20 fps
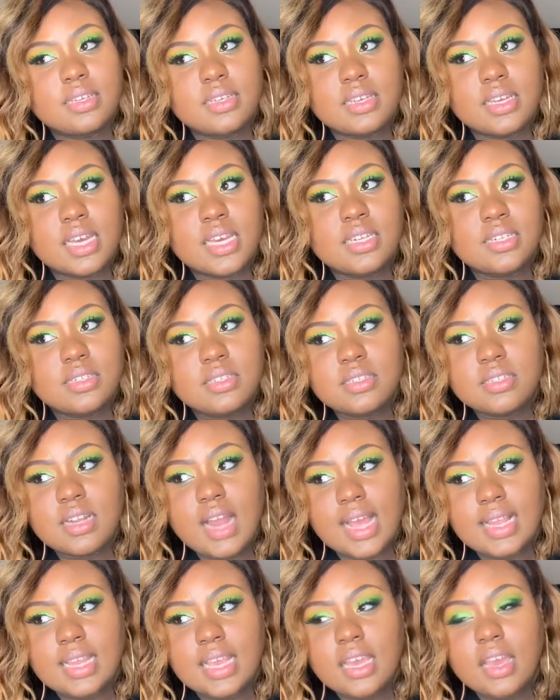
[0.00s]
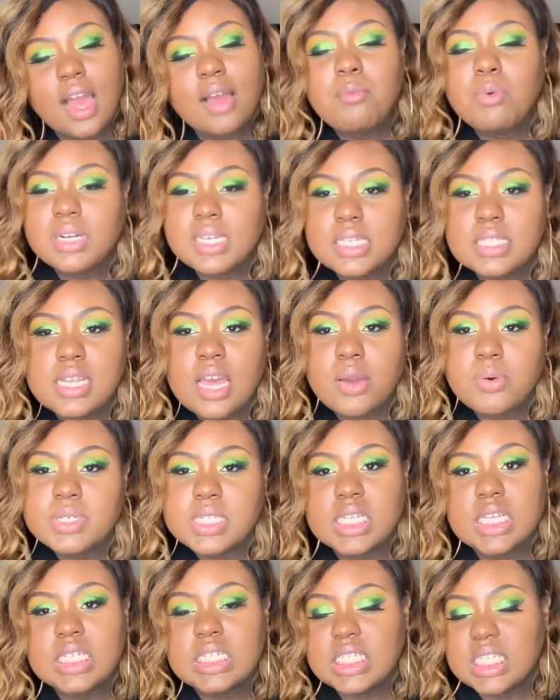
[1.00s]
and I think I want to say it was
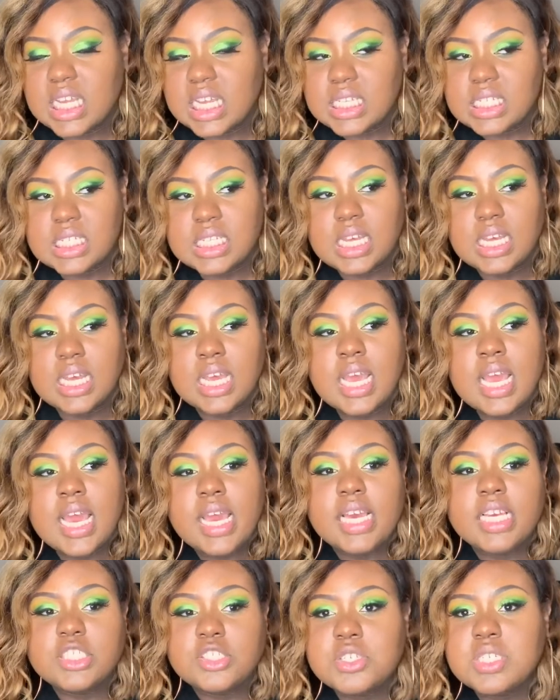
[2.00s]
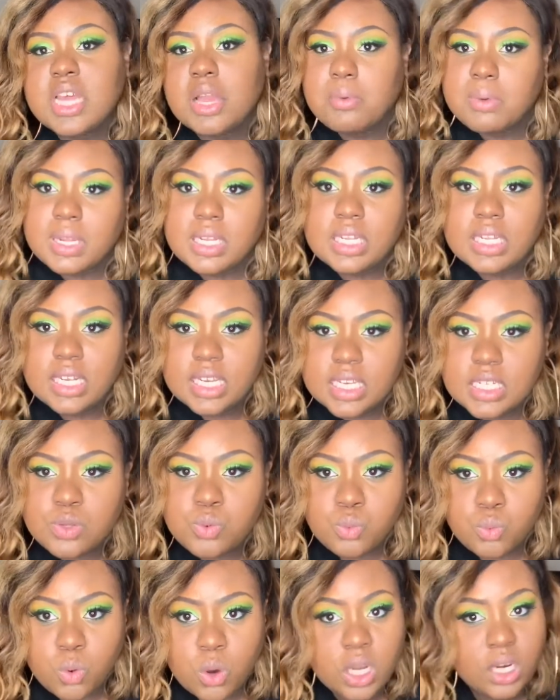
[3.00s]
contested. and she was like, "Well, it is
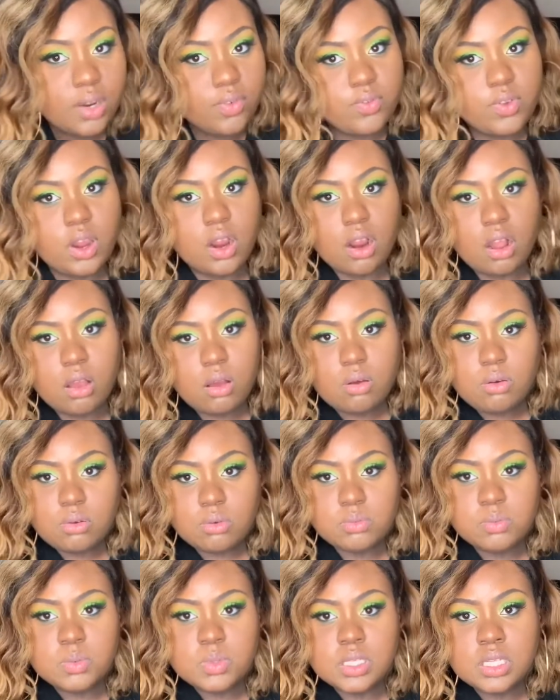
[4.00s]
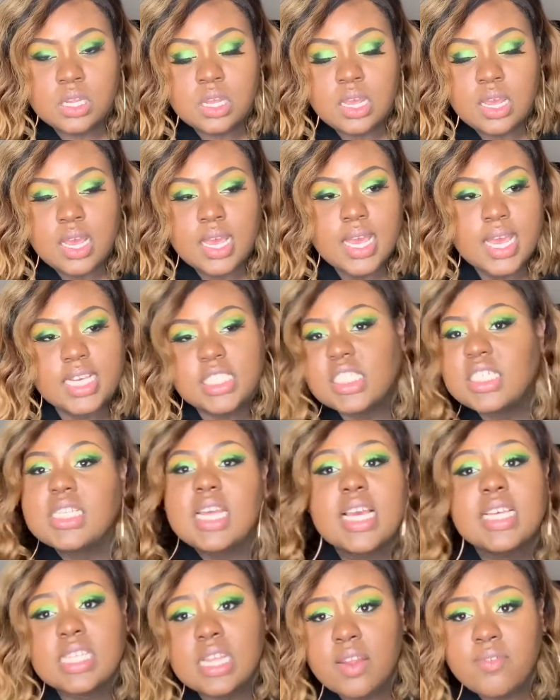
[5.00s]
one of your homes," and she's like,
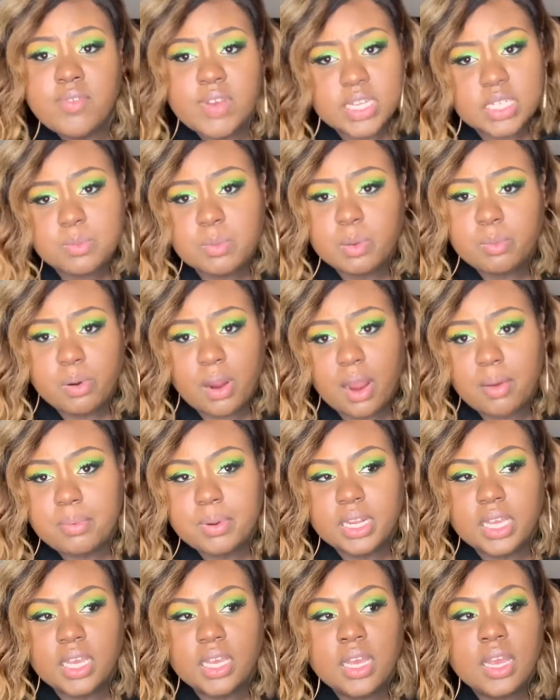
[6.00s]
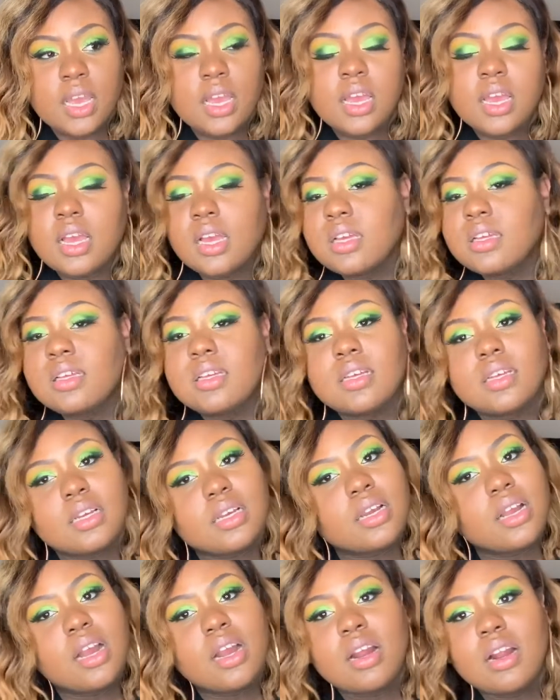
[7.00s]
"It's an investment property,
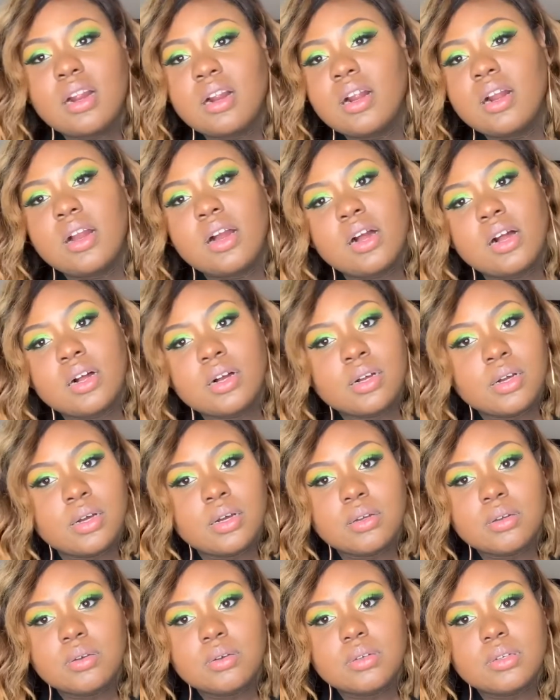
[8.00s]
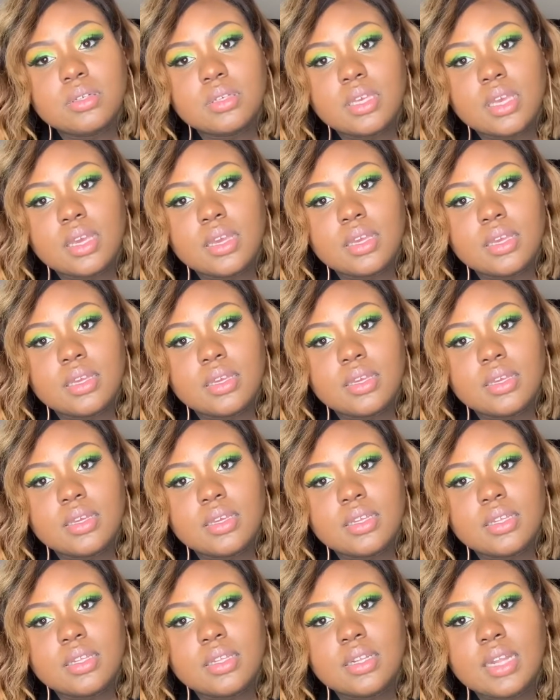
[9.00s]
girl."
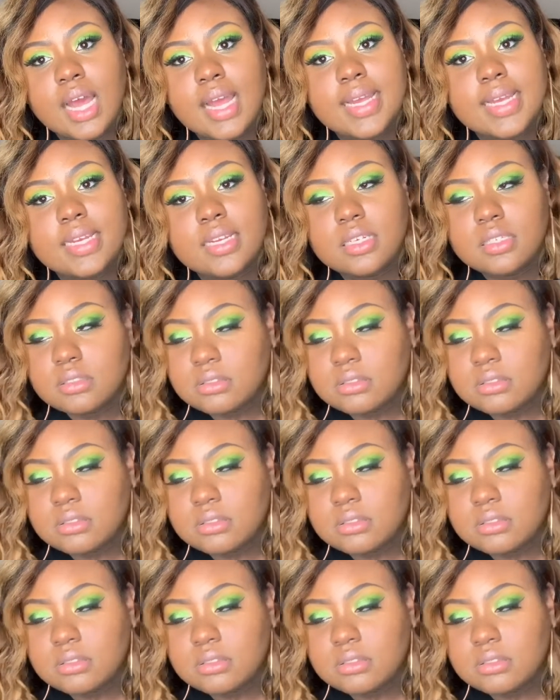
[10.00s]
Like,